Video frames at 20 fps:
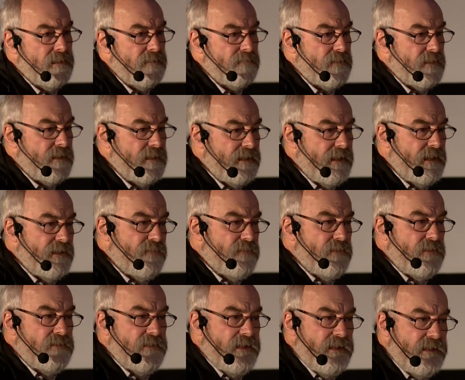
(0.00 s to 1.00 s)
For the last
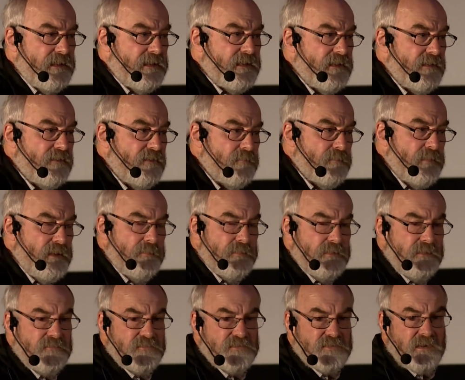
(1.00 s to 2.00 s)
few decades,
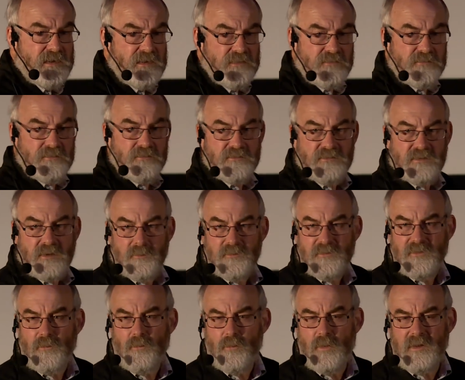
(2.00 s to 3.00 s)
people have tried to
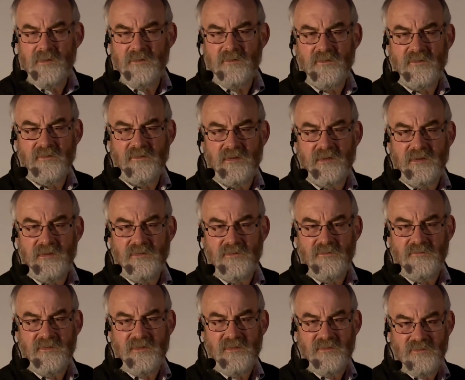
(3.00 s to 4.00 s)
adopt a
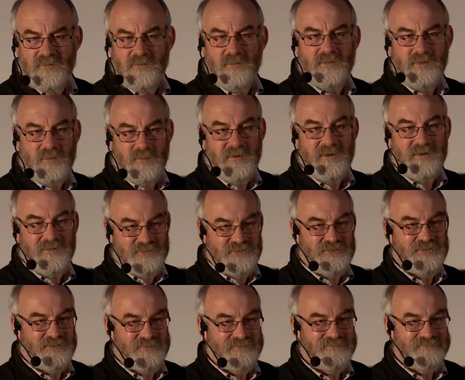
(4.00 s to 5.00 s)
one-size-fits-all
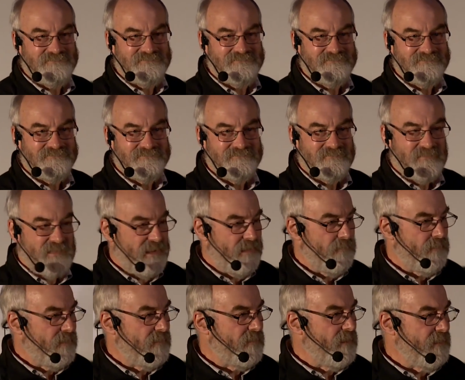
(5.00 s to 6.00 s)
approach. Yeah,
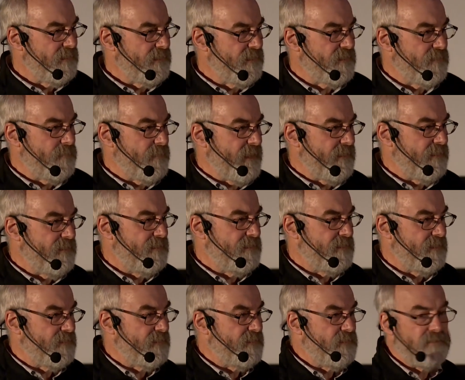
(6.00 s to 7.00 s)
we got this
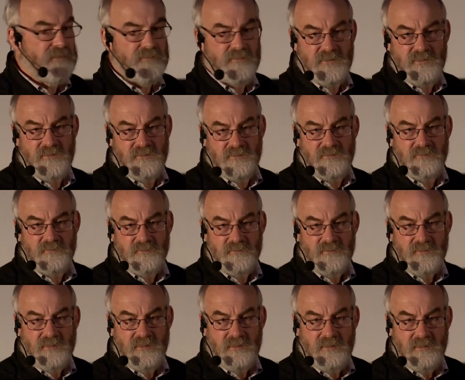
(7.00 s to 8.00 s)
method, it's universal.
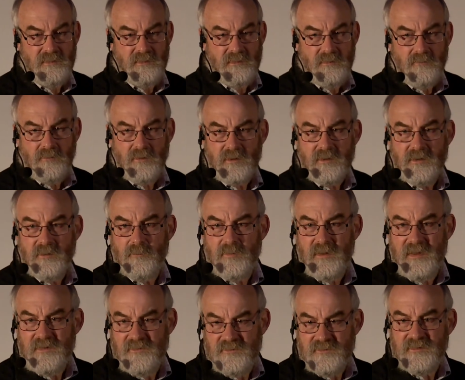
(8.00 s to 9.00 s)
What
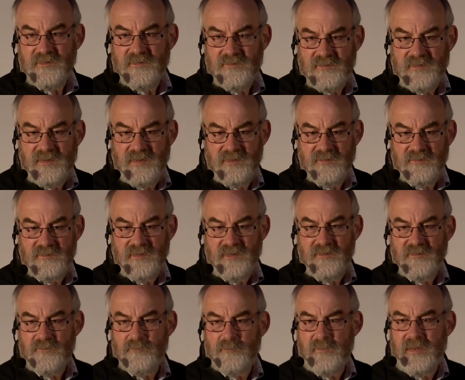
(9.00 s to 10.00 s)
complexity says
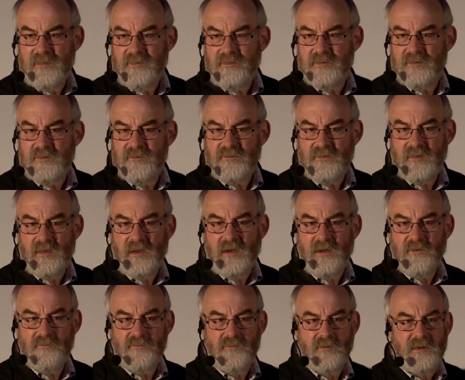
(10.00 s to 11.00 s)
is methods
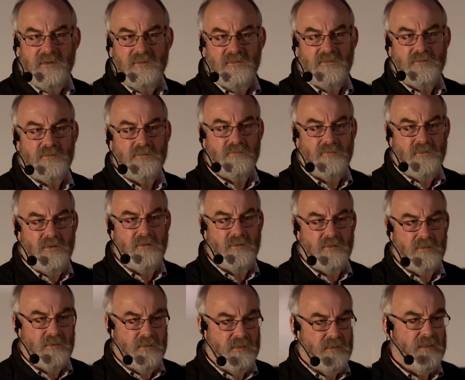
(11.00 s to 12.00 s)
are right or
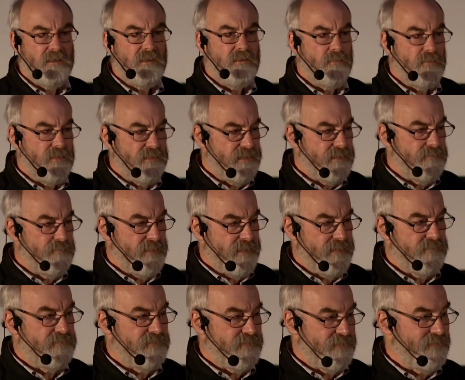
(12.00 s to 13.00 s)
wrong within
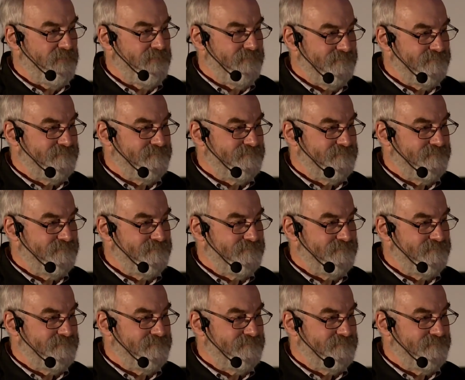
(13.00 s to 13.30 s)
boundaries.